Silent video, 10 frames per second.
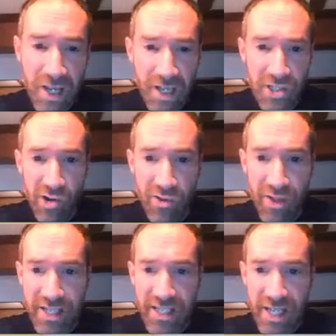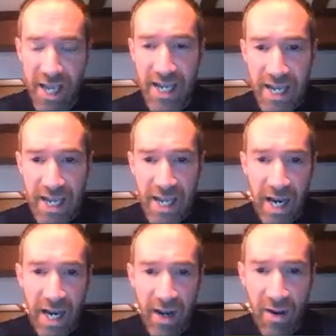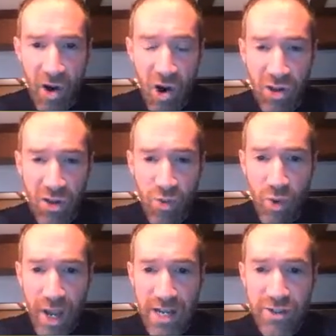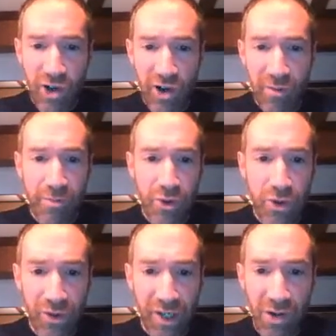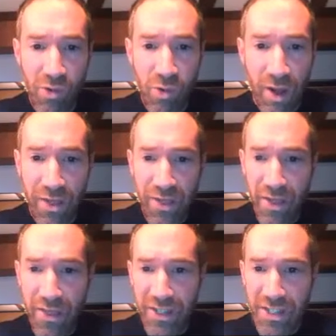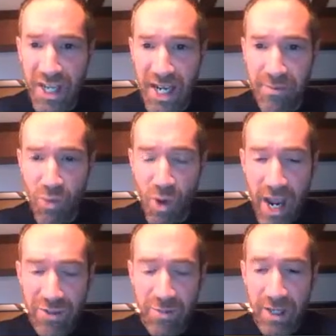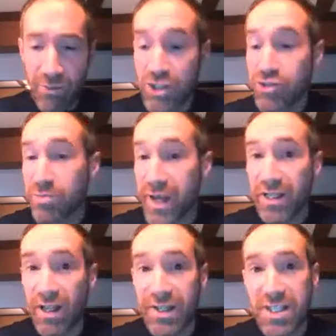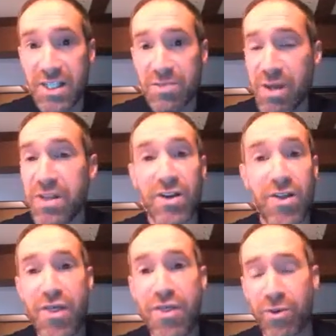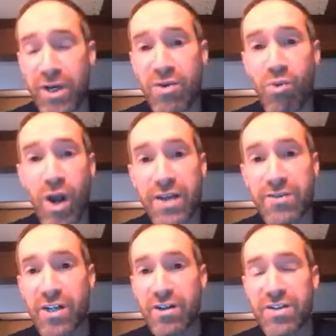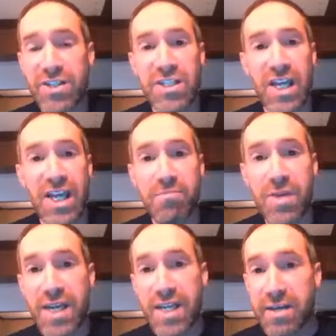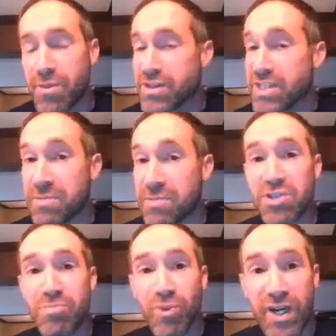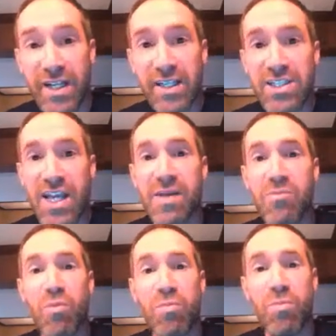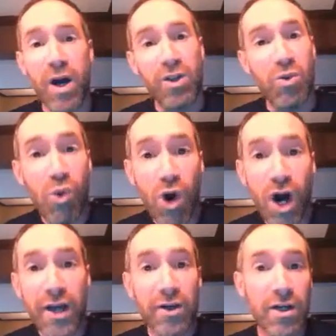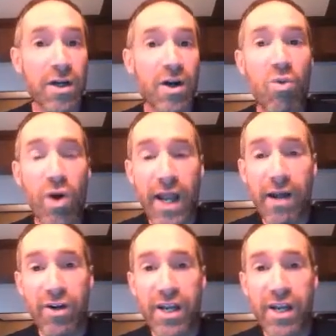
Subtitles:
So they say all of the waves are moving with the same wave speed, which would make a lot of sense. Maybe there are 3 waves that are in the same medium, same spring, same puddle of water, whatever.